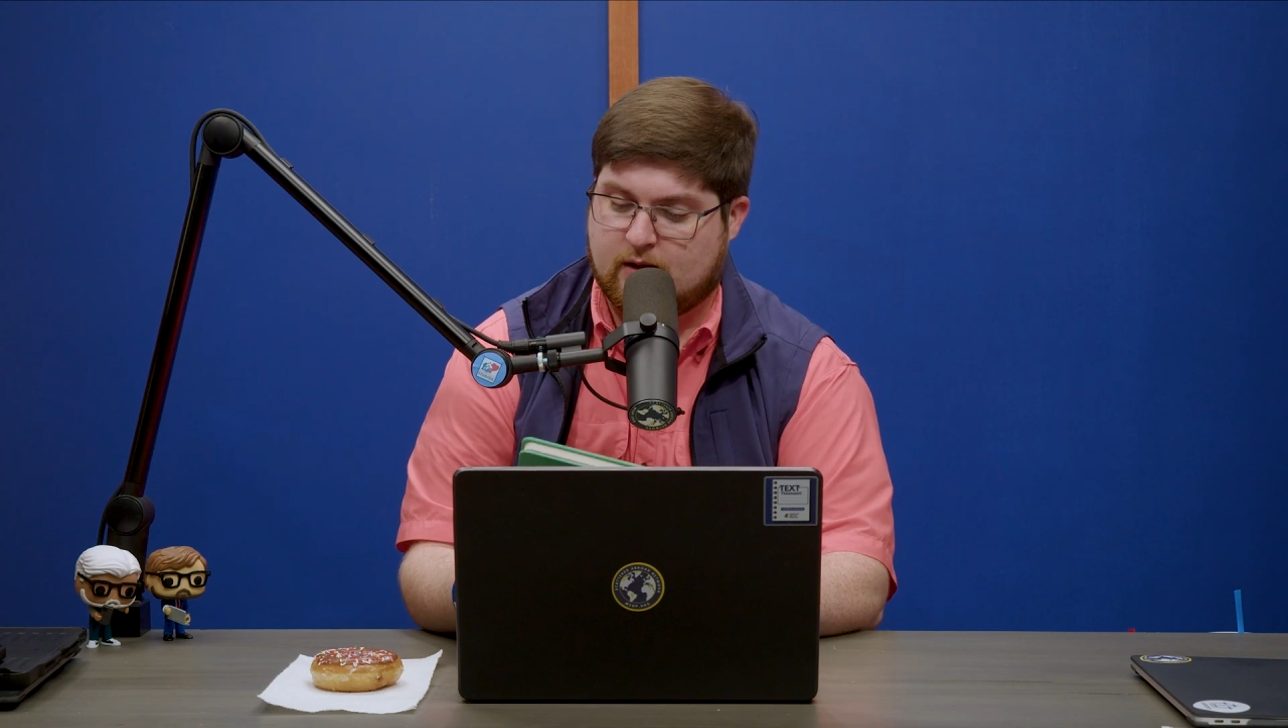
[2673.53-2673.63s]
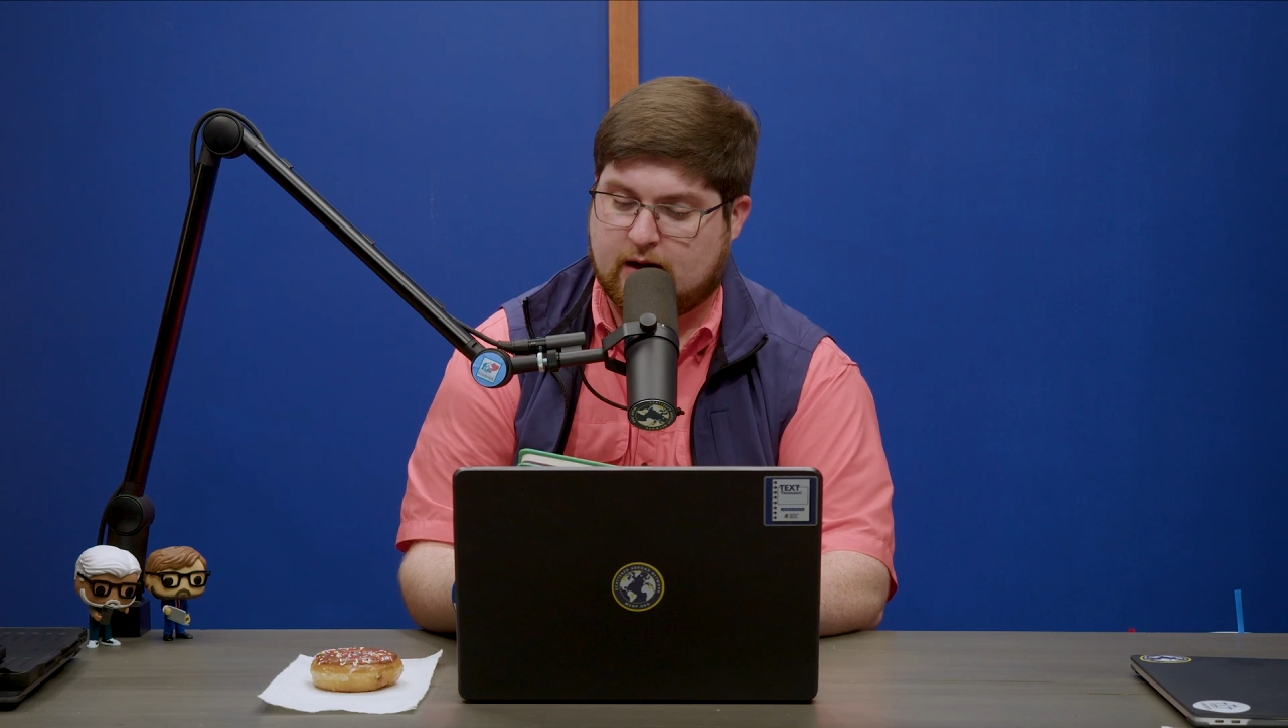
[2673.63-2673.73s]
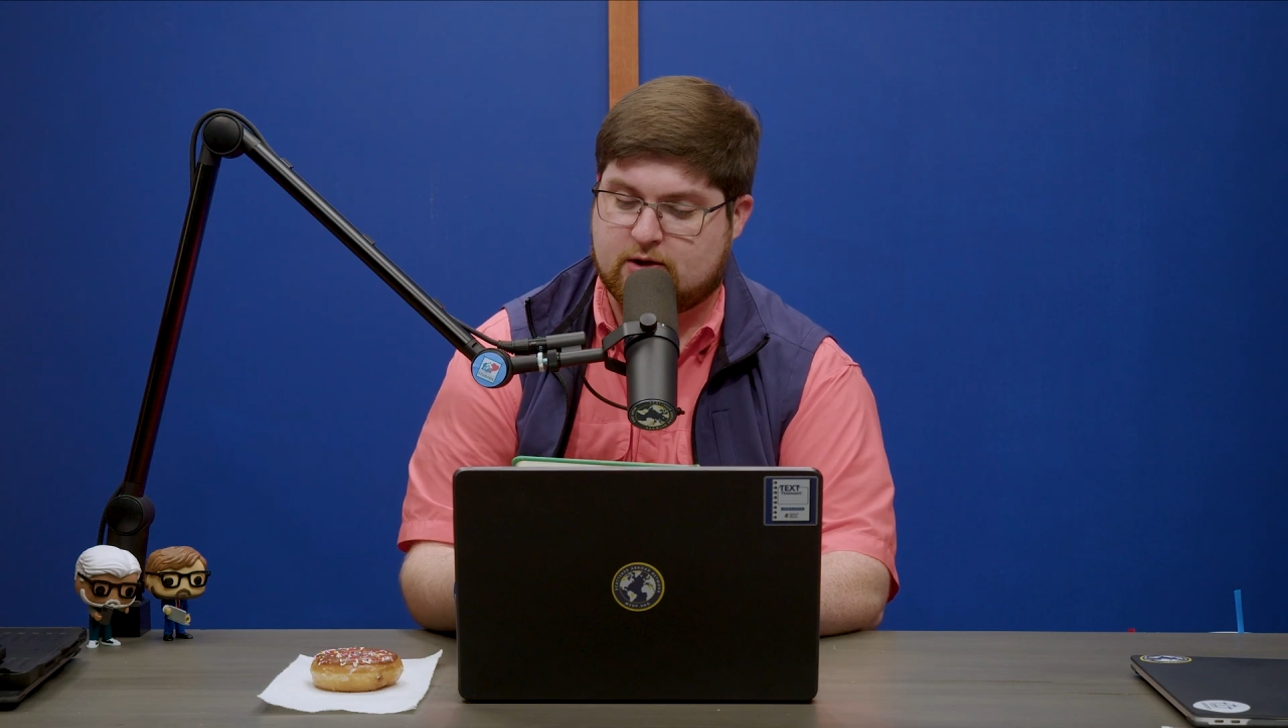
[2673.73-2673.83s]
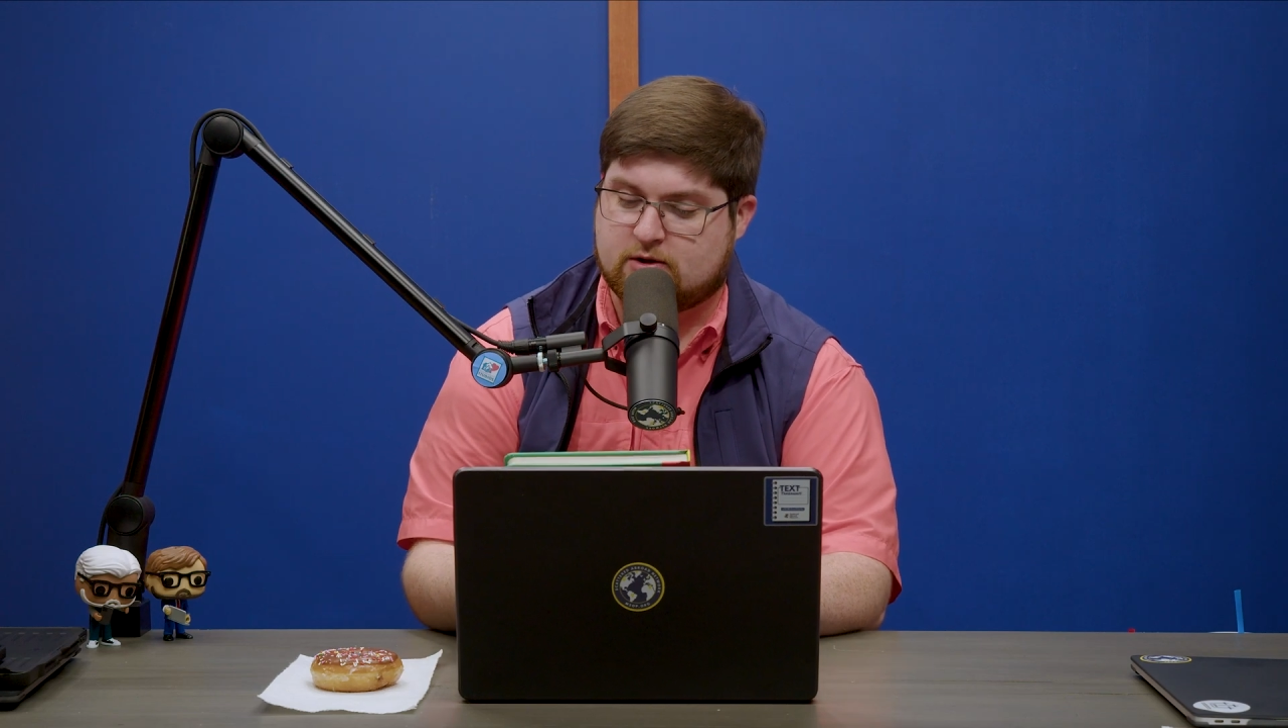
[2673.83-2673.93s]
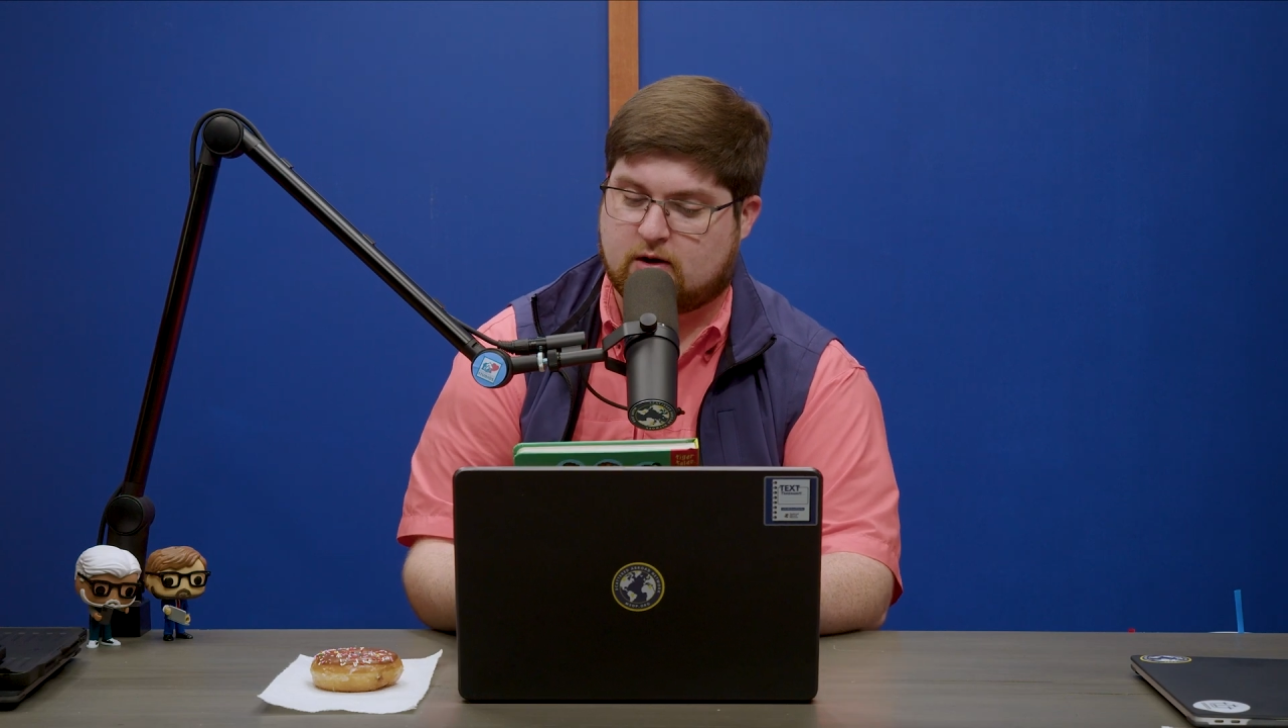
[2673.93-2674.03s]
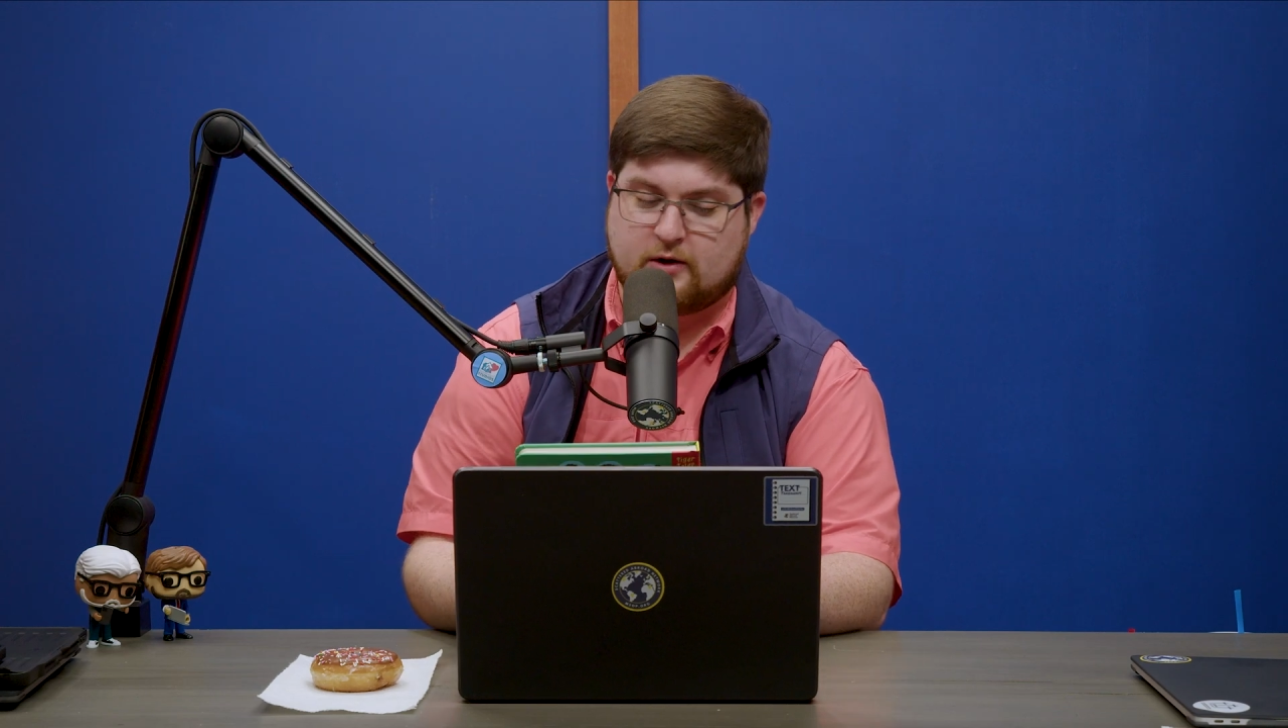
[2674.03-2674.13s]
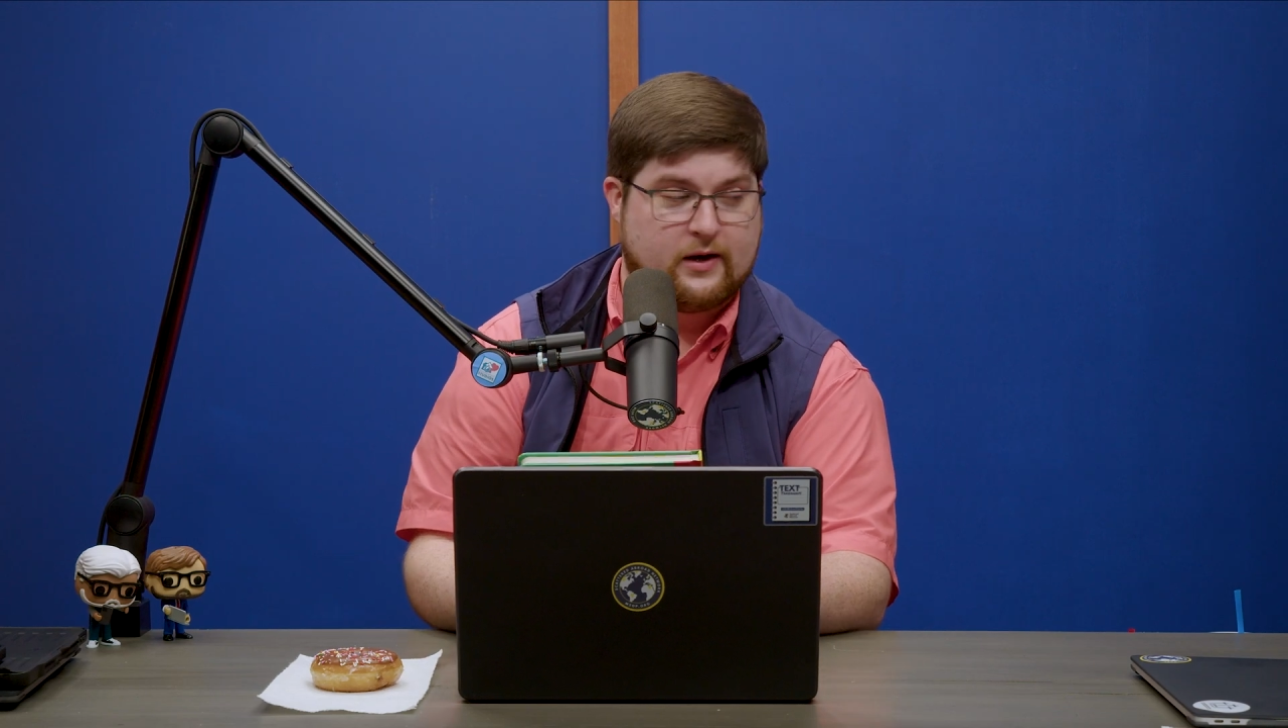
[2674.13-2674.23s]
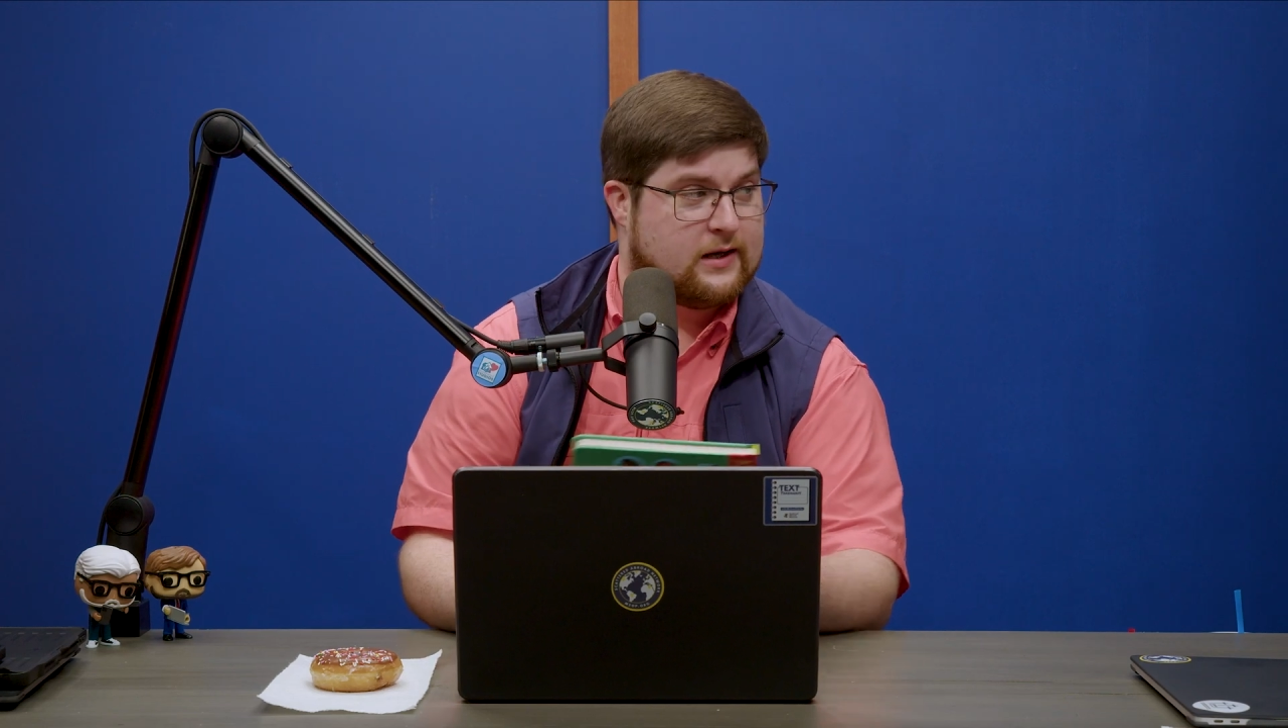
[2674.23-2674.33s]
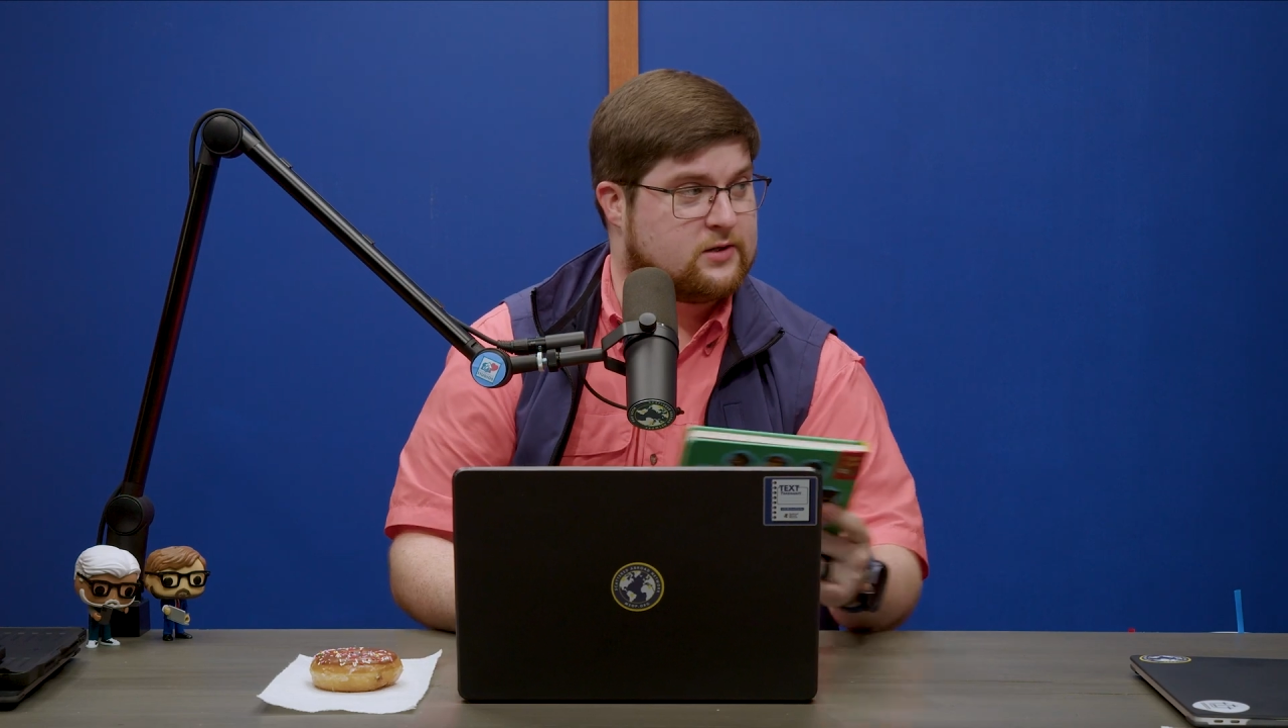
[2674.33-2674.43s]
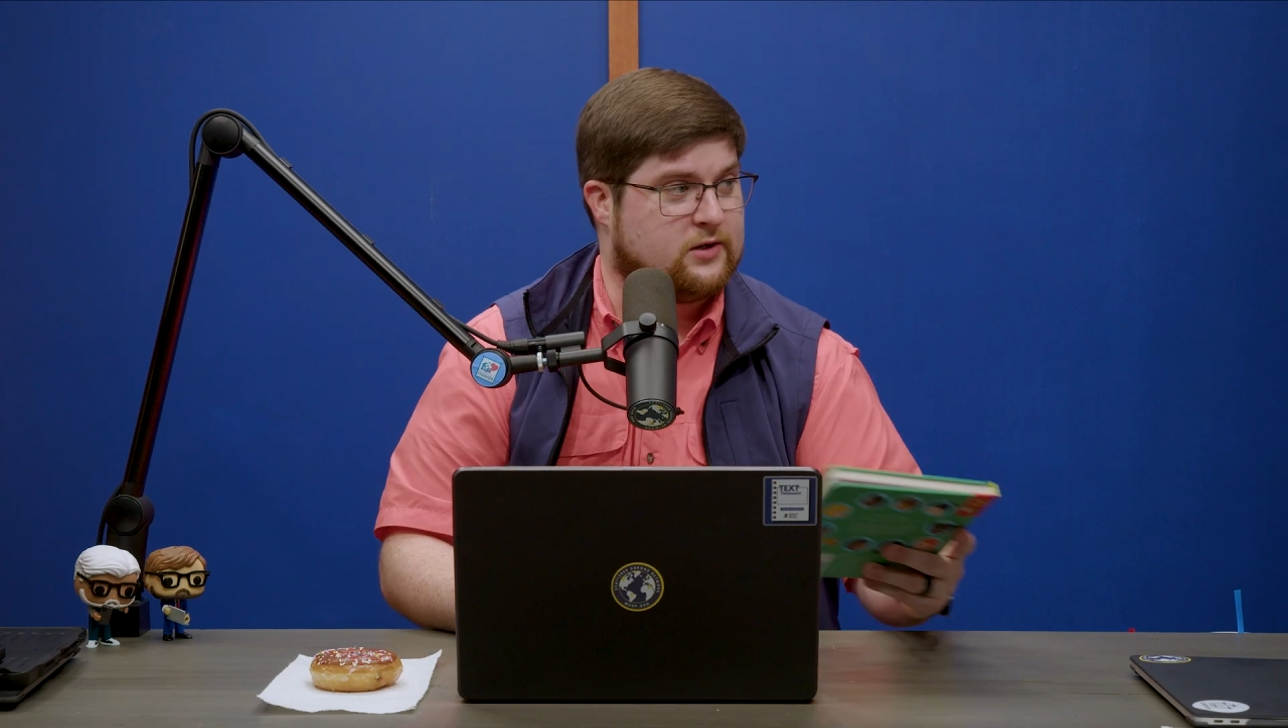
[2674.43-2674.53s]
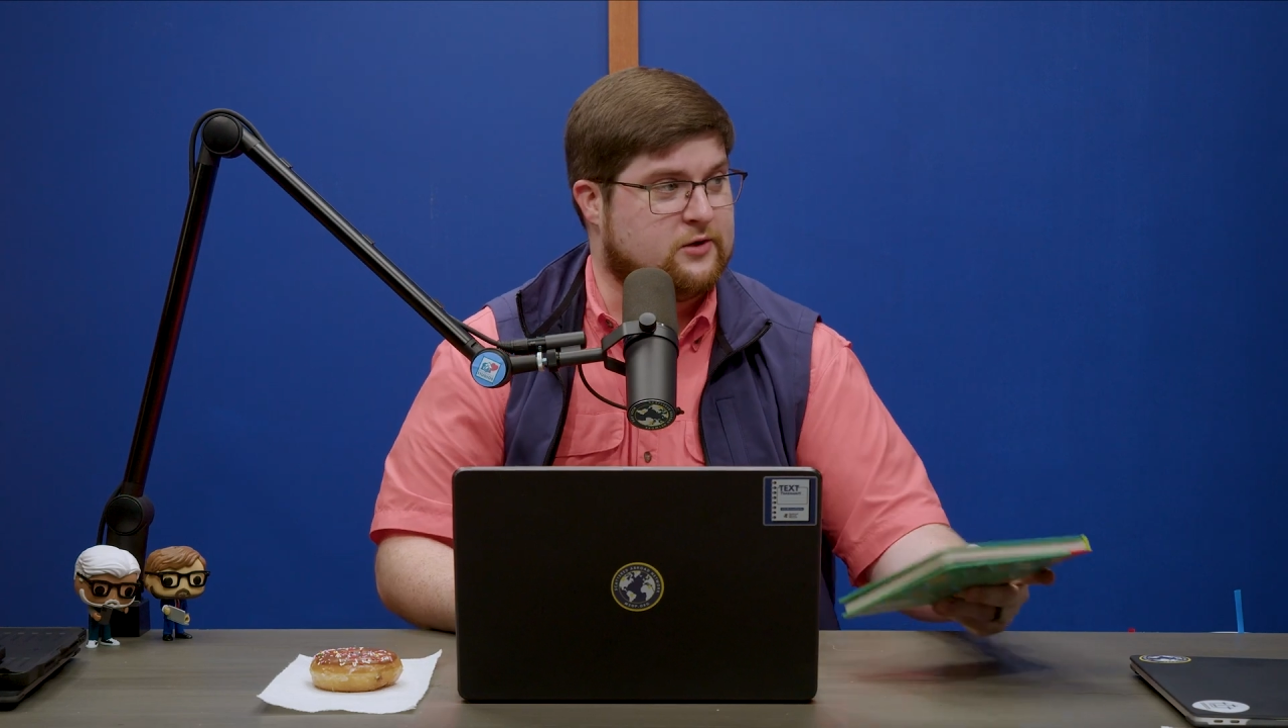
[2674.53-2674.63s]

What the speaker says: I just thought you guys could